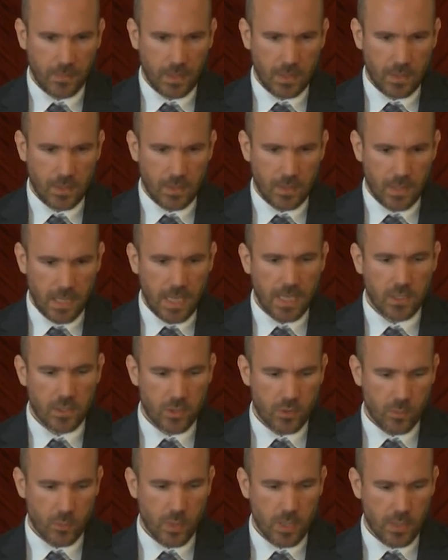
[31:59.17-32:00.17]
that
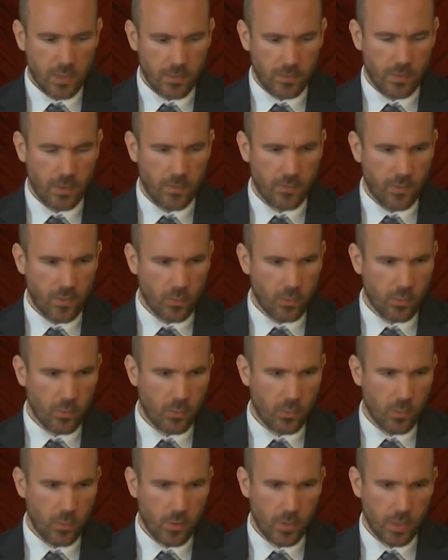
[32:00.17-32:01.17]
should be a focal
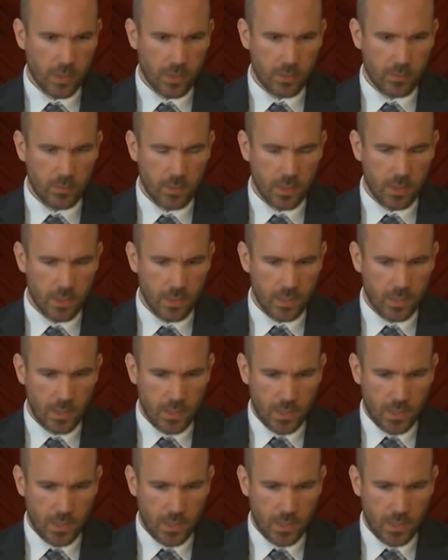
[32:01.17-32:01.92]
point, really.